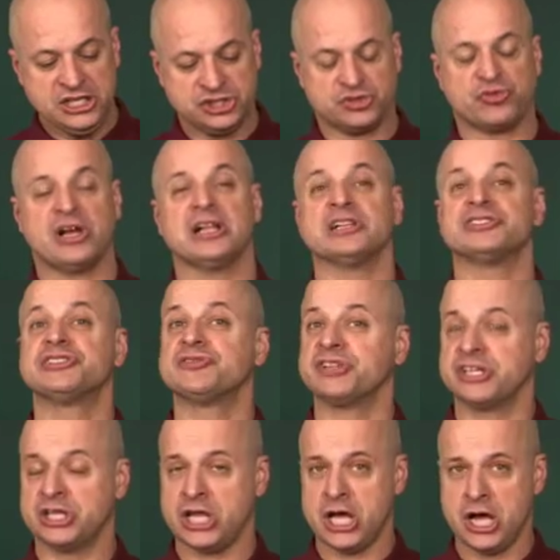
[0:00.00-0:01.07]
is
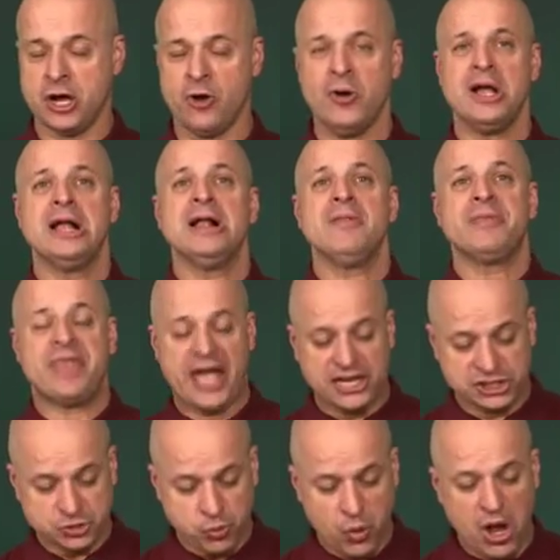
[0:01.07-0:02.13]
relatively low.
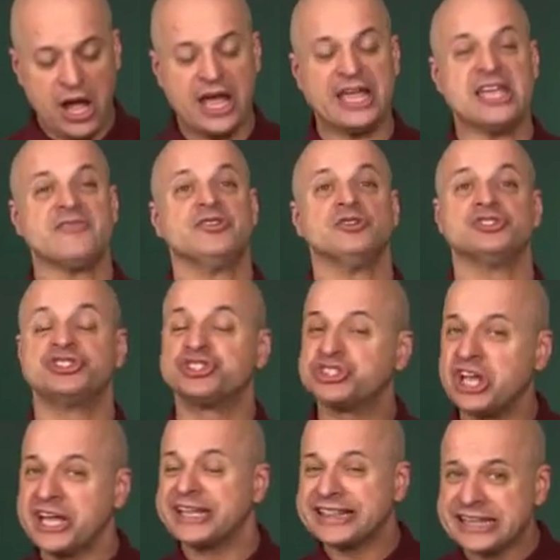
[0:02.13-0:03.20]
That's why if you
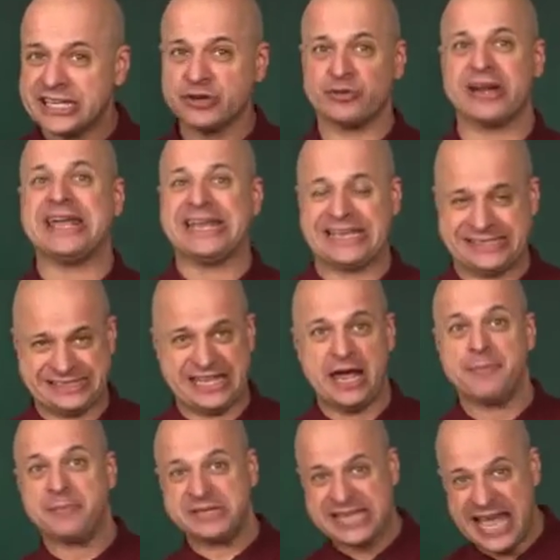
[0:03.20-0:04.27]
suddenly raise
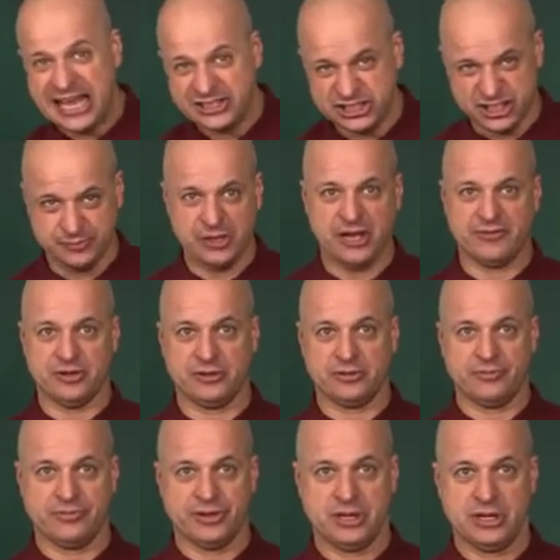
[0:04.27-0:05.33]
that potassium level,
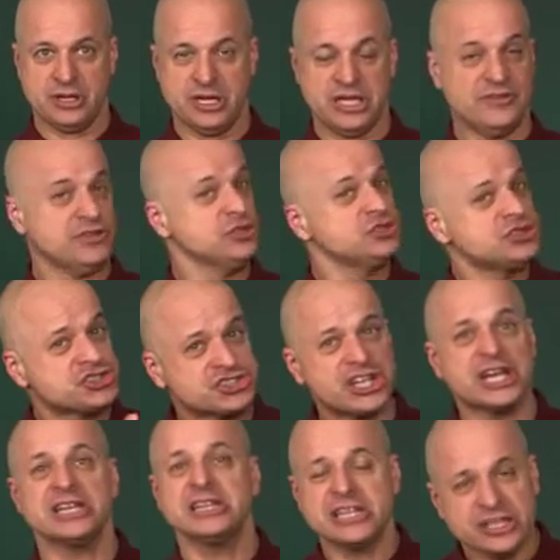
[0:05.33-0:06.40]
if you
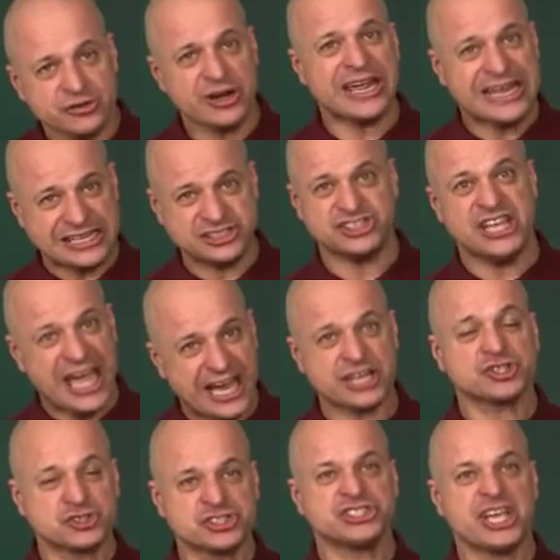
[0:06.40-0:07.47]
suddenly raise the
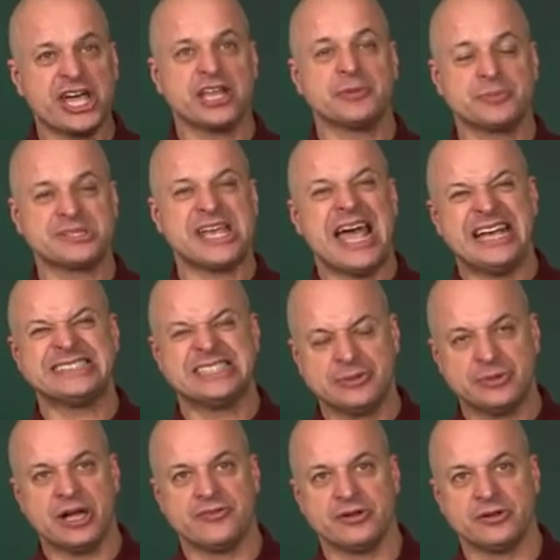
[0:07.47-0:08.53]
extracellular
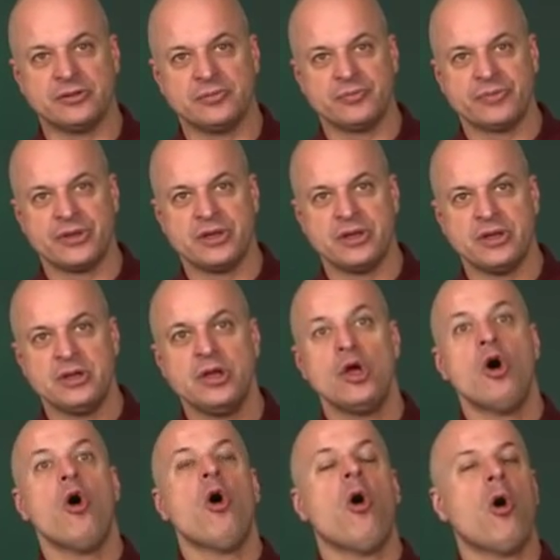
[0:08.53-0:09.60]
potassium level,
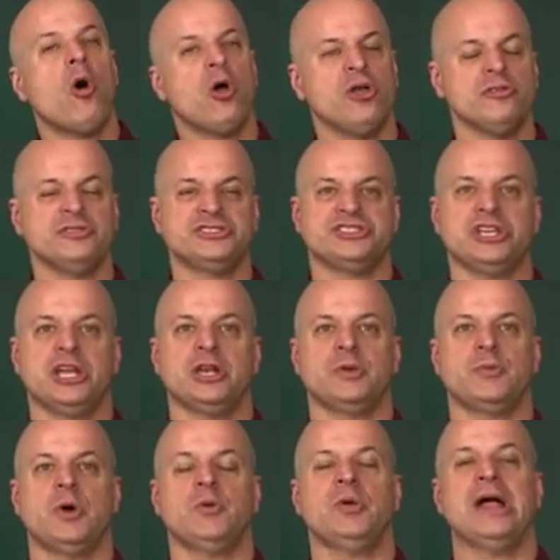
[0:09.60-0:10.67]
all of a
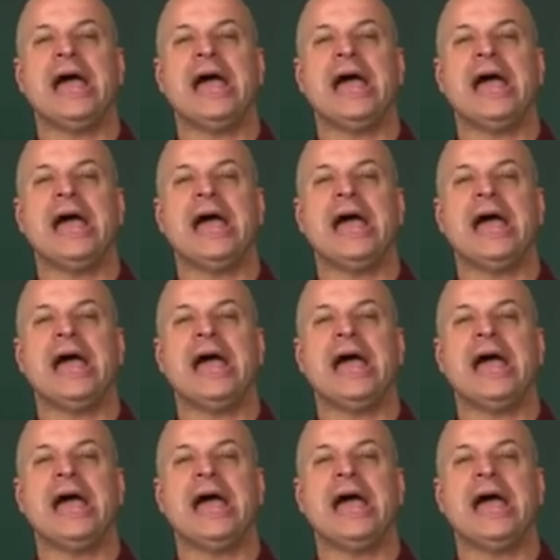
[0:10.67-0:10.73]
sudden what will